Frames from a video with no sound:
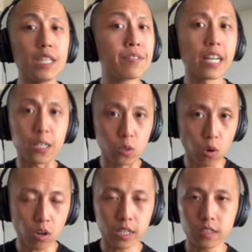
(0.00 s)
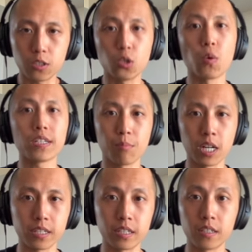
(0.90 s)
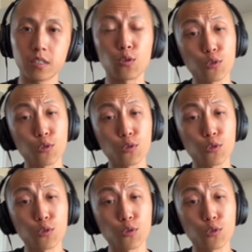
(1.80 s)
Even ignoring the US market,